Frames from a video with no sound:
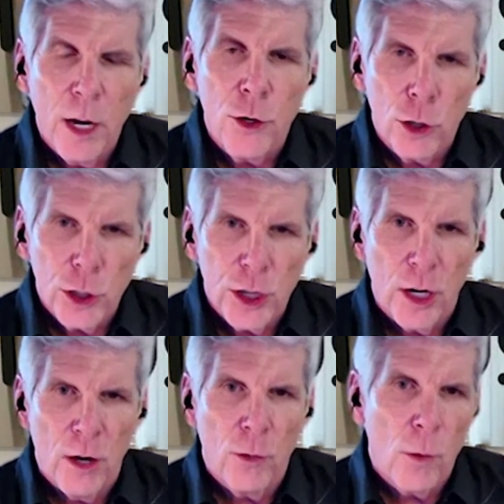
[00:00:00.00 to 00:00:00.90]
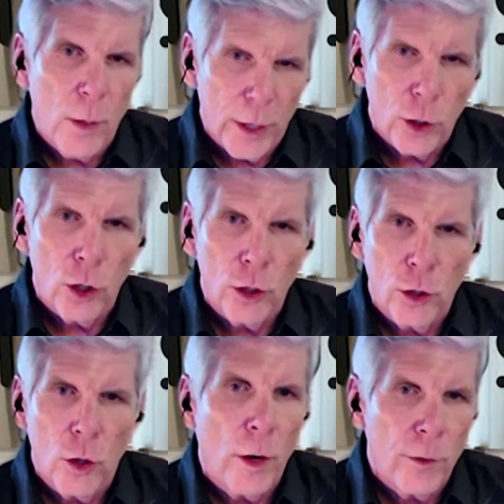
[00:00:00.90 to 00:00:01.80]
inertia of what we
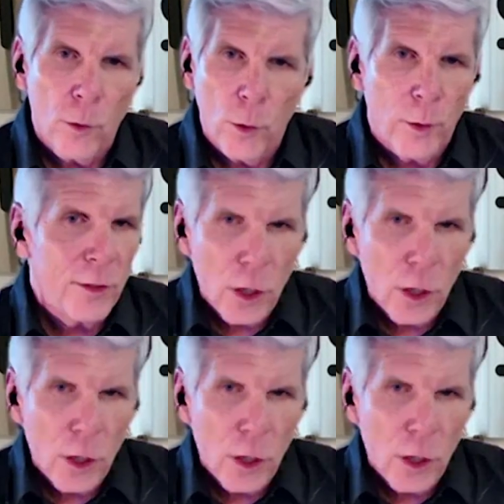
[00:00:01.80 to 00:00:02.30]
learned going forward.